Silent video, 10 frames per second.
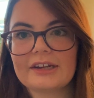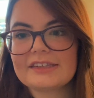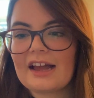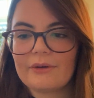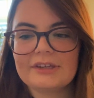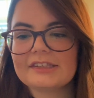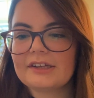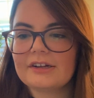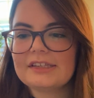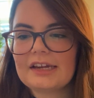how he
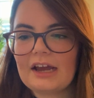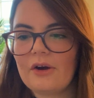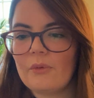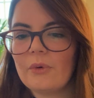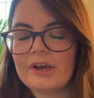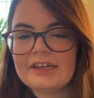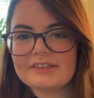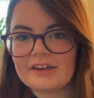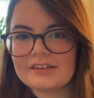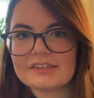started out, what he
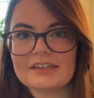does in his